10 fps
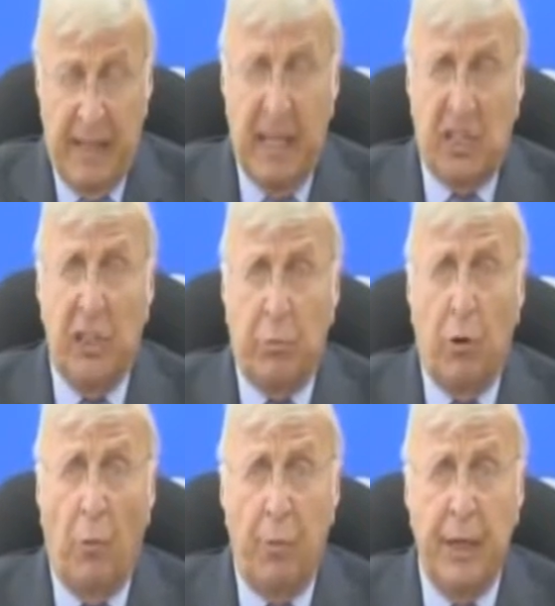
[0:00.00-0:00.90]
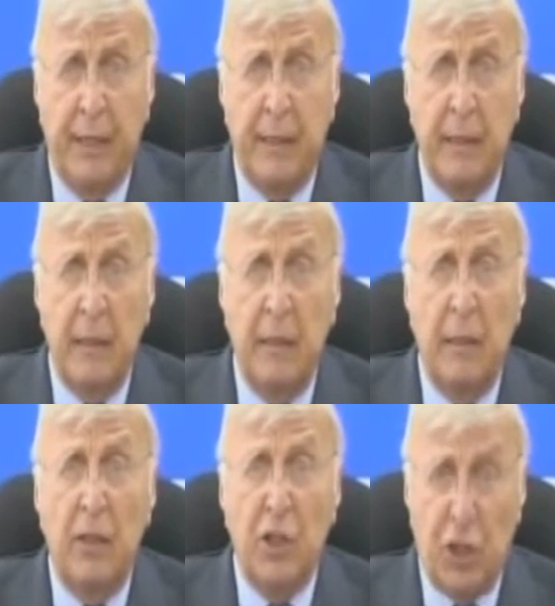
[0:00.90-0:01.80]
And that's the appropriate
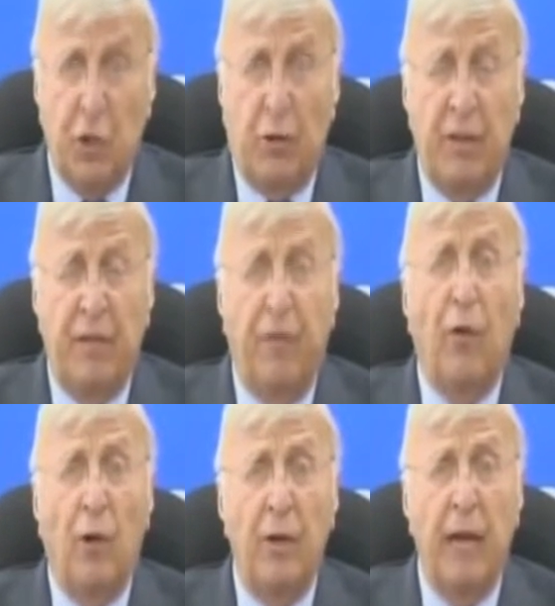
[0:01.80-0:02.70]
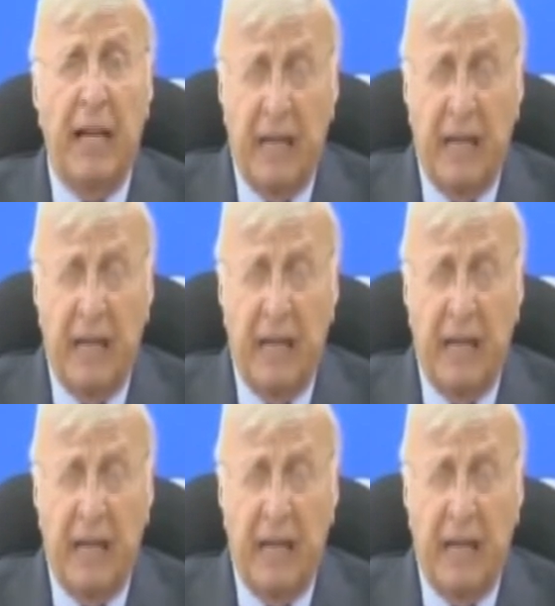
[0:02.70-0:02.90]
story for